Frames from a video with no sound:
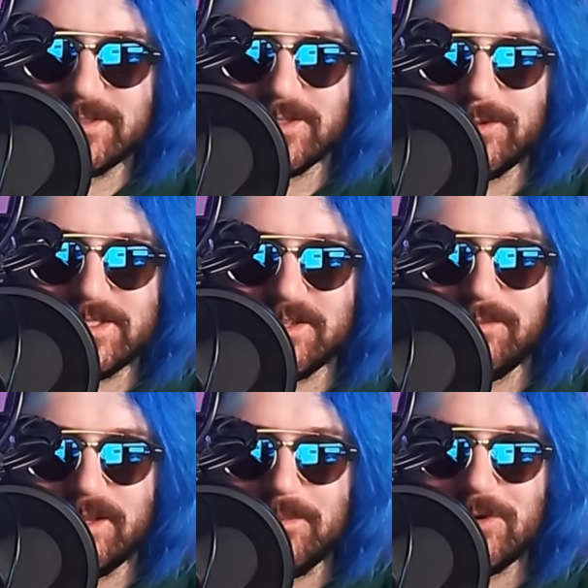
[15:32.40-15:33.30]
there's always going to
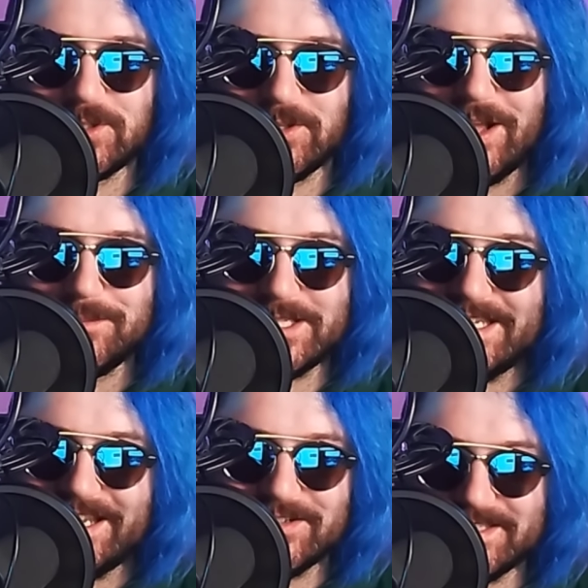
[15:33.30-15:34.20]
be emotional ups and
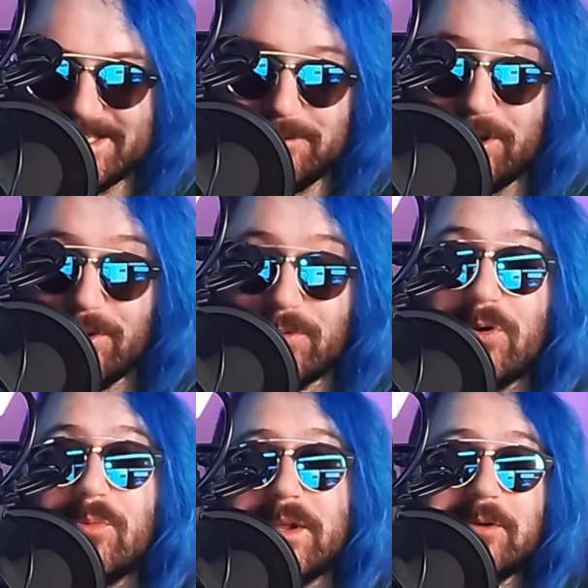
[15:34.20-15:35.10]
downs as we go
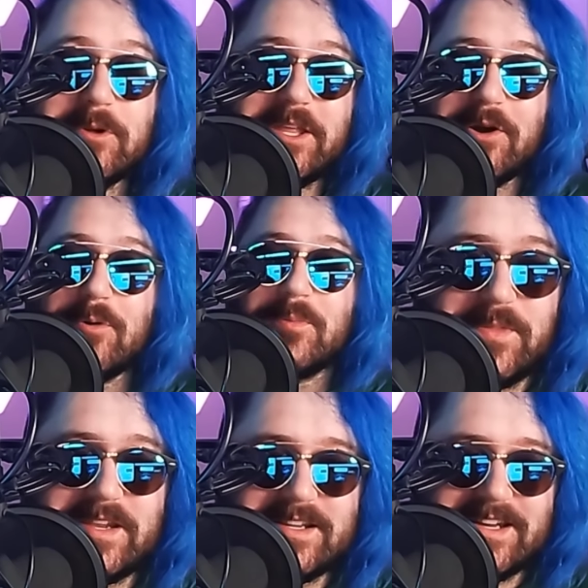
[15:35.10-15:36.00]
through, but I really hope
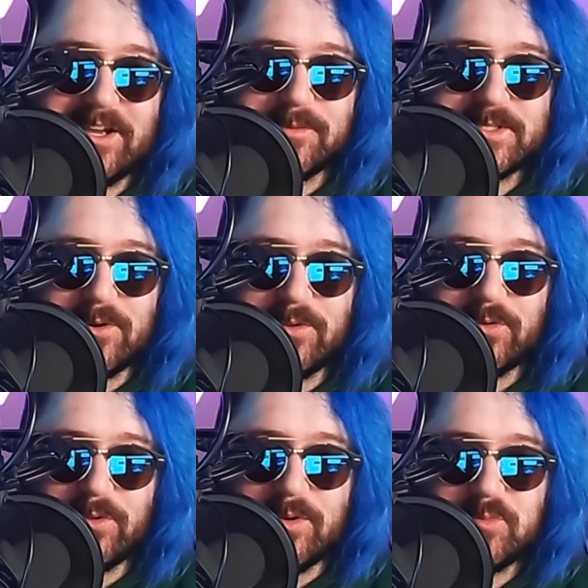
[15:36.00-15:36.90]
that it helps going
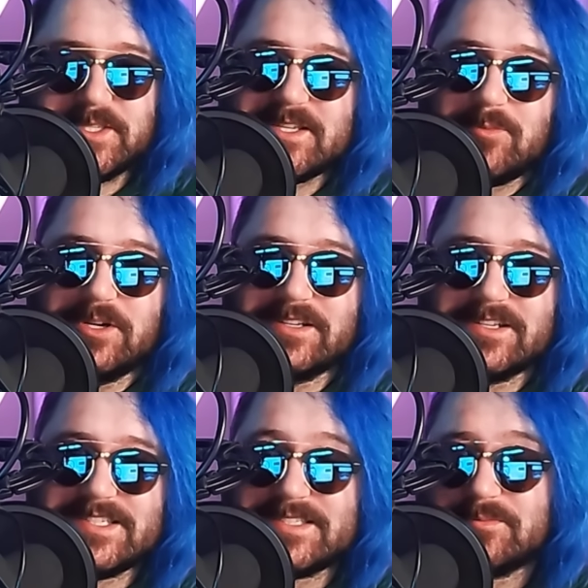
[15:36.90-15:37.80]
through them with someone,
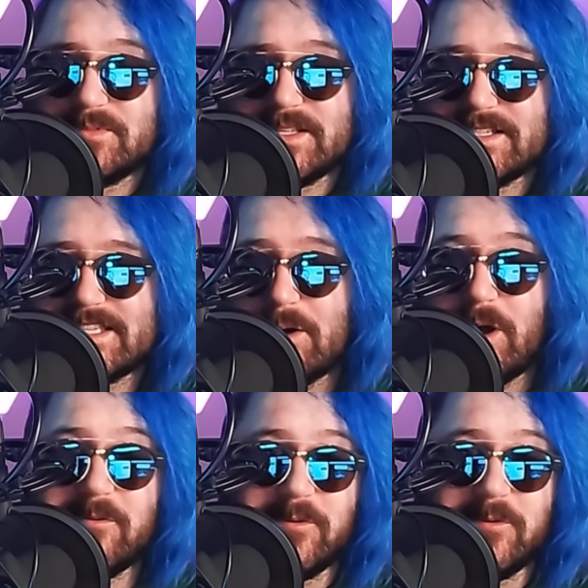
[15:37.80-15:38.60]
because that's how I